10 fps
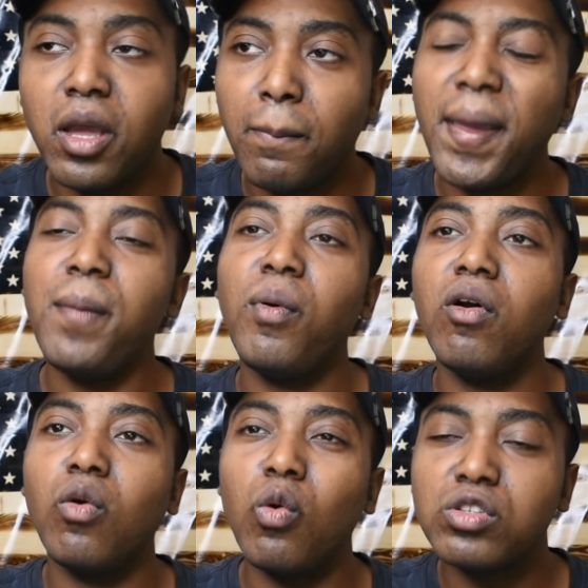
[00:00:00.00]
People are
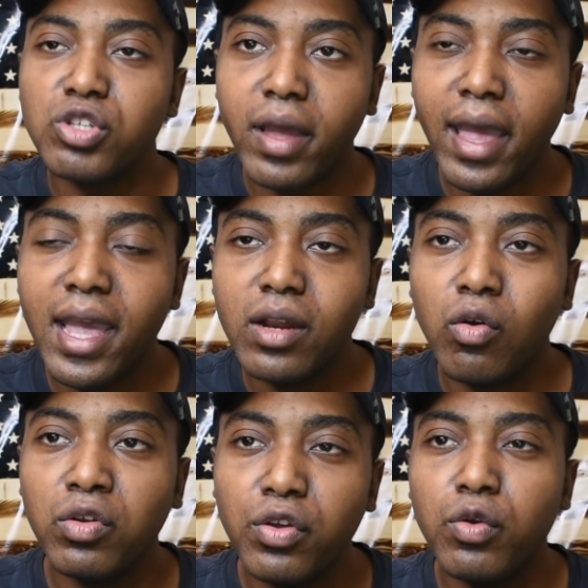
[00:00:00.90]
going to hate
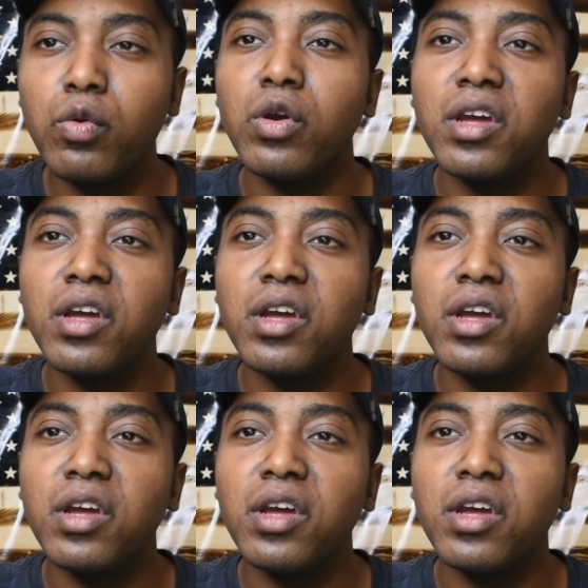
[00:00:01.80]
on you.